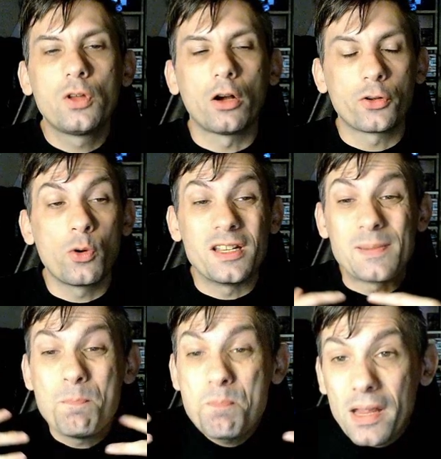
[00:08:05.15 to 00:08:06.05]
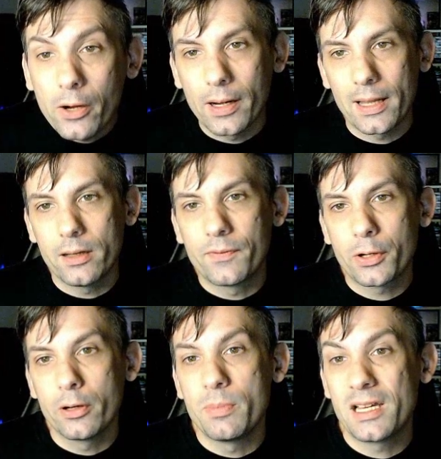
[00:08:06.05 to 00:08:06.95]
tokens bigger at end of
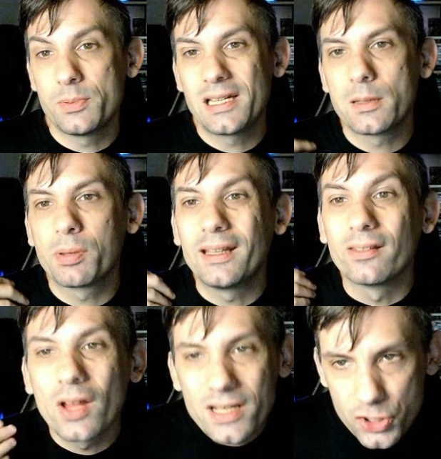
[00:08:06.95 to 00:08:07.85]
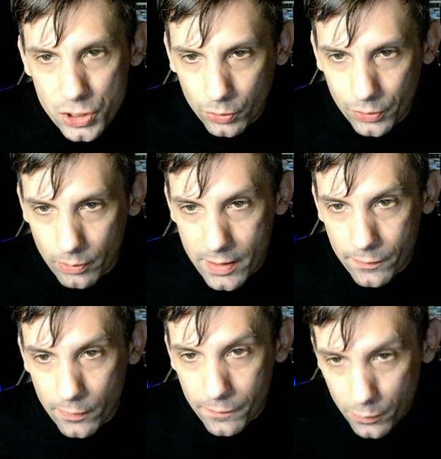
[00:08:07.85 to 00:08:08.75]
turn because we get to play Light Shield Array for
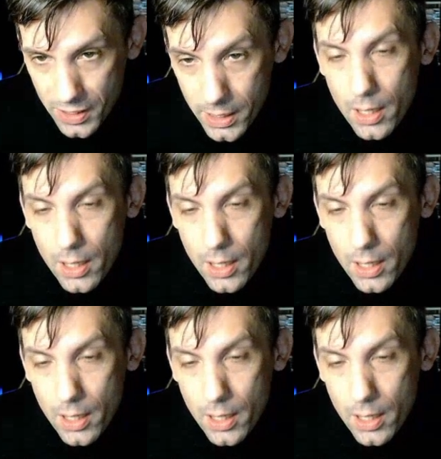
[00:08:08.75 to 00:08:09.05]
free.